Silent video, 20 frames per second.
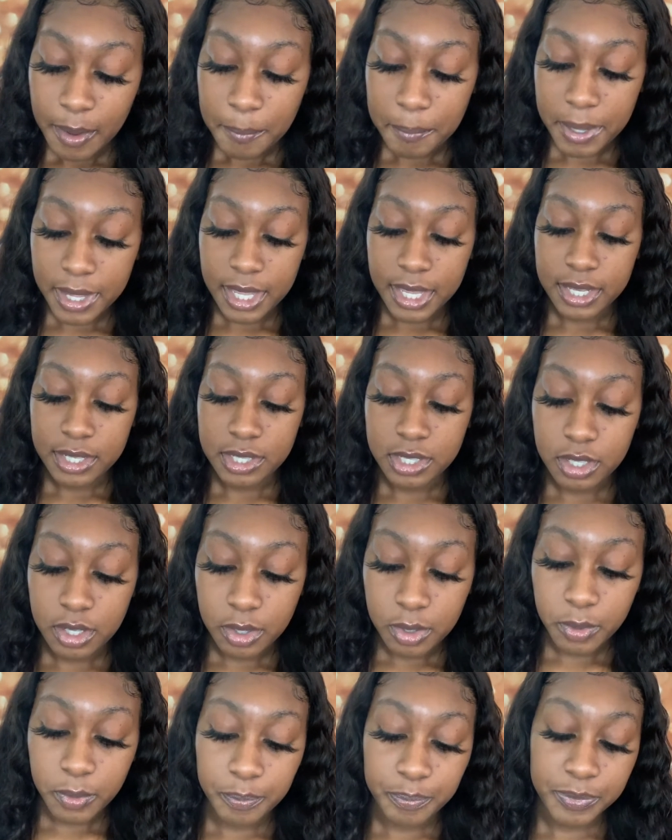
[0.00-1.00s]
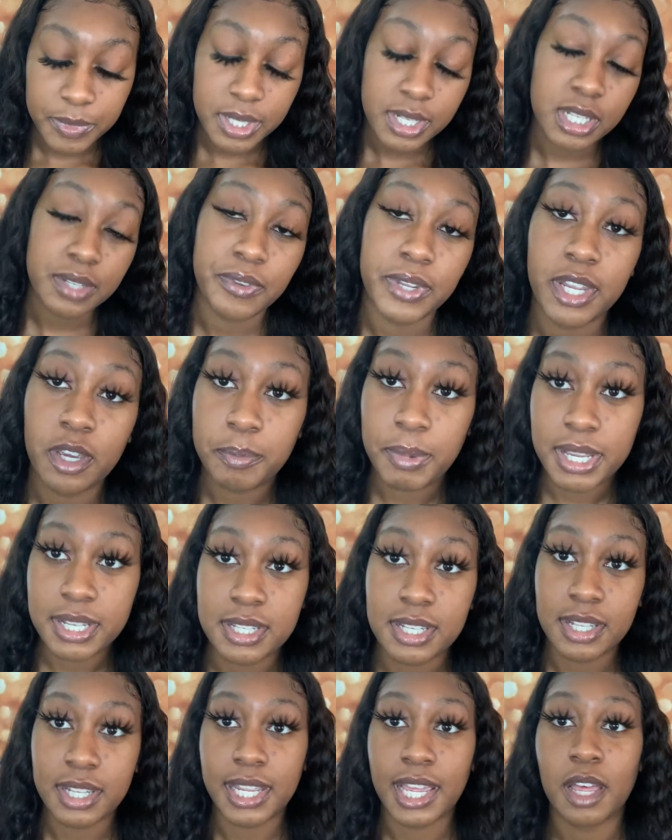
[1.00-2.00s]
But yeah, so in this video
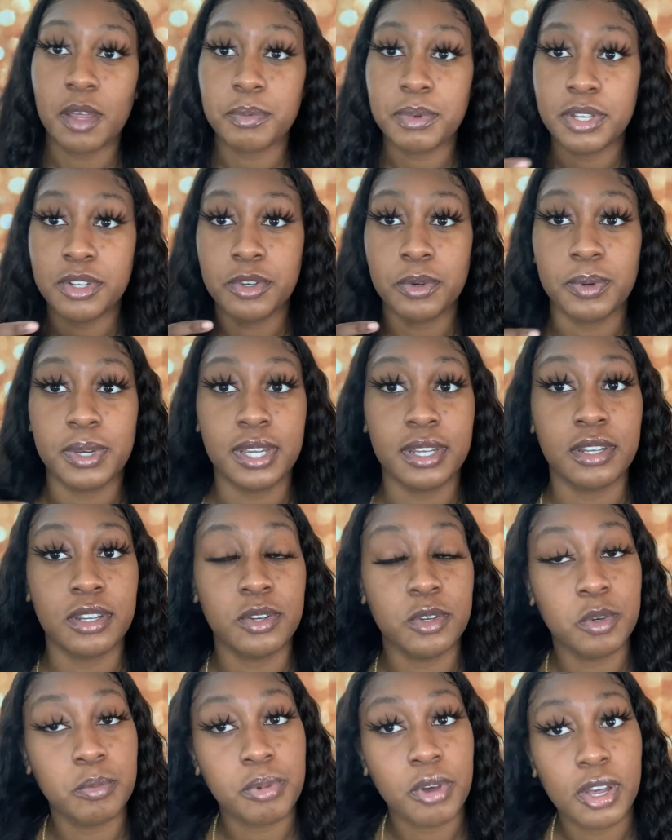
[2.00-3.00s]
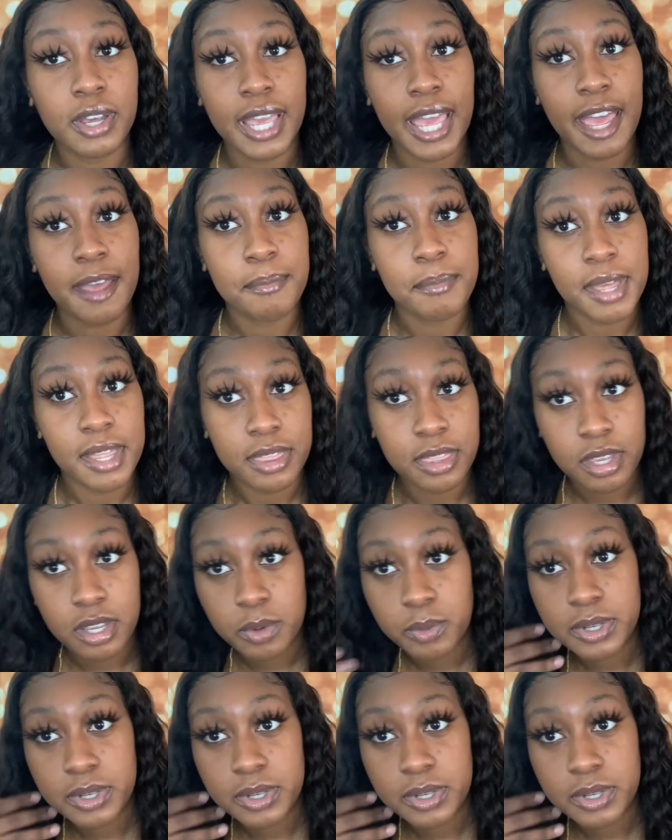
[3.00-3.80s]
basically I'll be doing the new bald cap method,